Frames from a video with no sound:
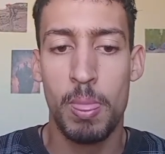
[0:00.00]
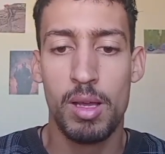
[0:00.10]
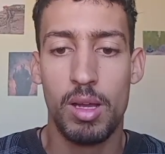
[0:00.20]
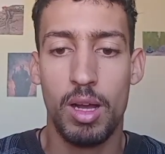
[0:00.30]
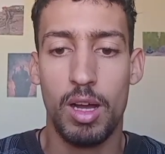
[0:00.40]

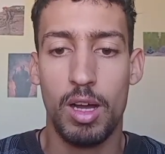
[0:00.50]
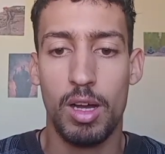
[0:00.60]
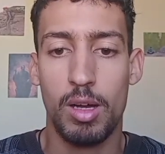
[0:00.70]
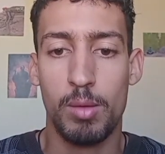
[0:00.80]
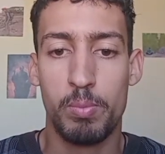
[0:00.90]

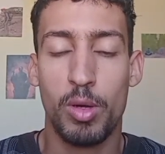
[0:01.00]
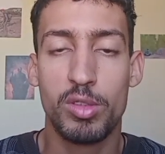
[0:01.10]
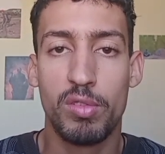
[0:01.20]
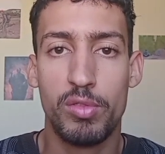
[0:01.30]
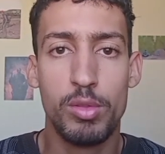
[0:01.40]
point
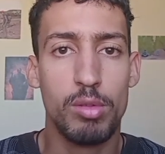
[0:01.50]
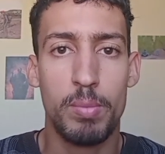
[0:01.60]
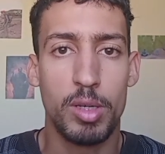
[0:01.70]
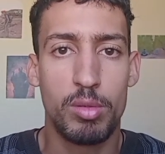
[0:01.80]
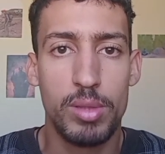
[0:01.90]
of view
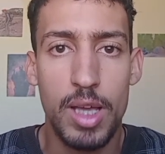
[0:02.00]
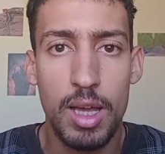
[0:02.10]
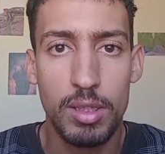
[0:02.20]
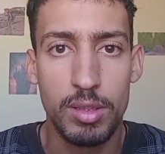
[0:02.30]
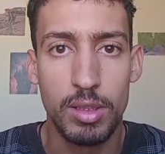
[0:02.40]
about
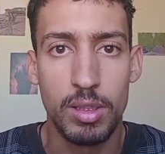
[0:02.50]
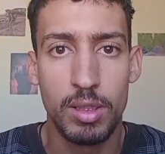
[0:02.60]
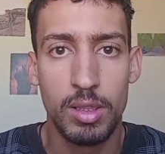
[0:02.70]
reality.